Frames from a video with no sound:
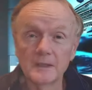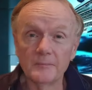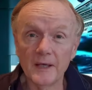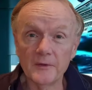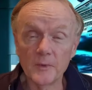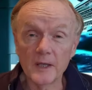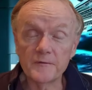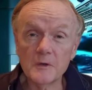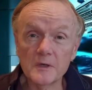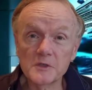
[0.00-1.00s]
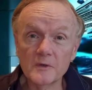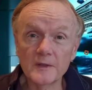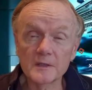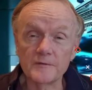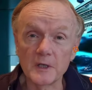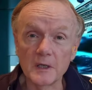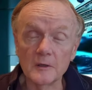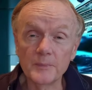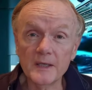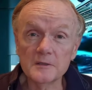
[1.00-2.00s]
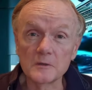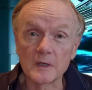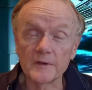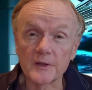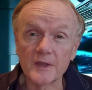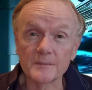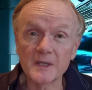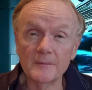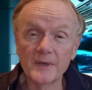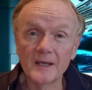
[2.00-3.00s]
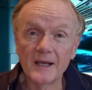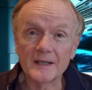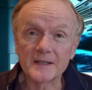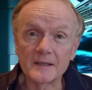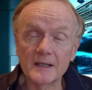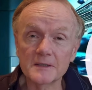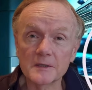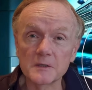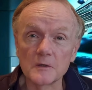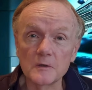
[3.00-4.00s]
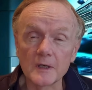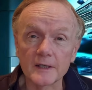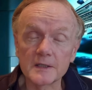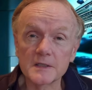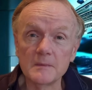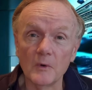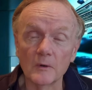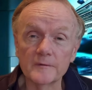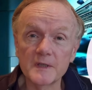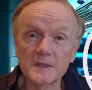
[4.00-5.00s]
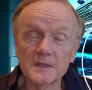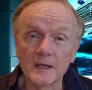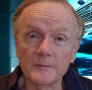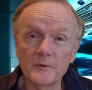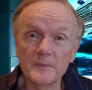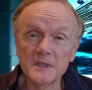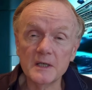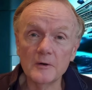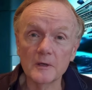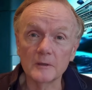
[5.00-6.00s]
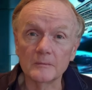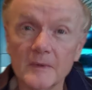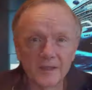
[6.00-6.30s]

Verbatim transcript: By the way, if you're enjoying this video, please do give it a thumbs up, as it lets us know you'd like to see more of this type of material.